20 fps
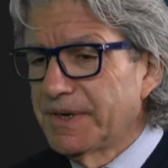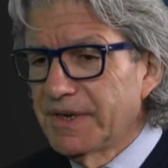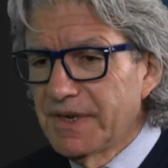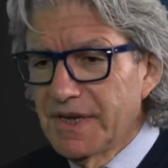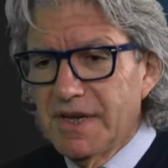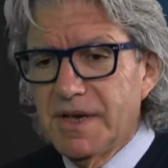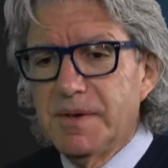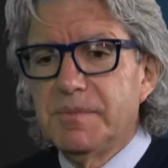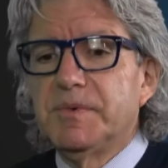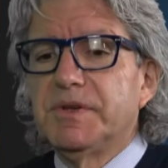me,
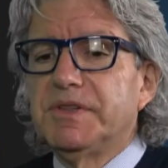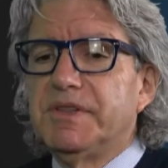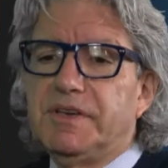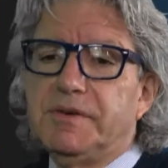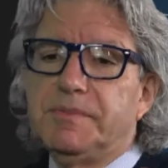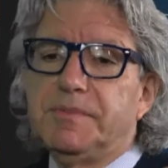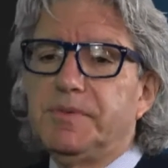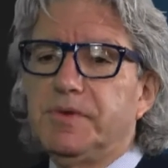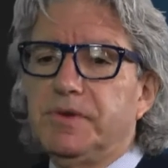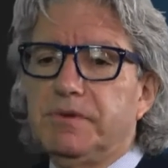but
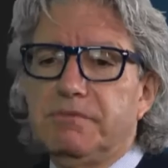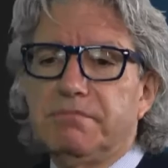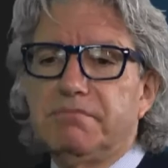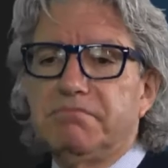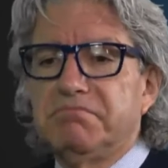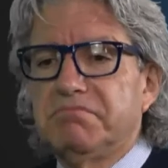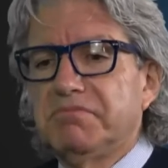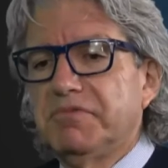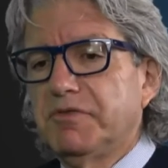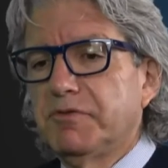they'd put
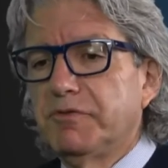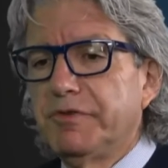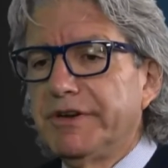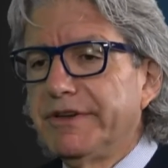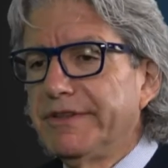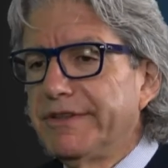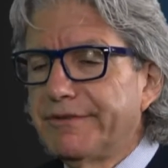3